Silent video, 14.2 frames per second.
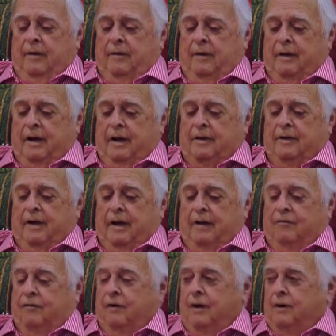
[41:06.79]
The next
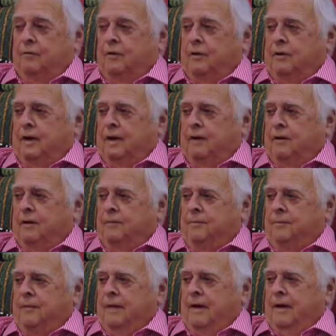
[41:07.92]
night, Fred would date her
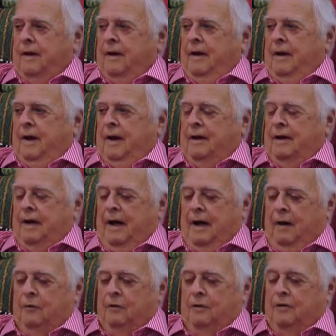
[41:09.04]
and I
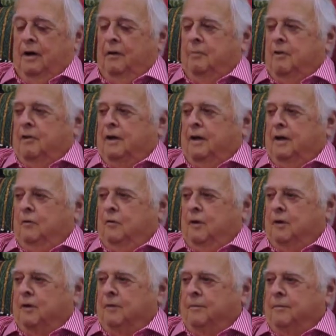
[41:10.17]
would double date
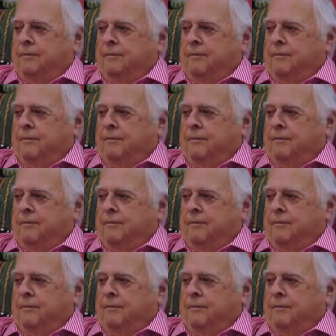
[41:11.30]
with him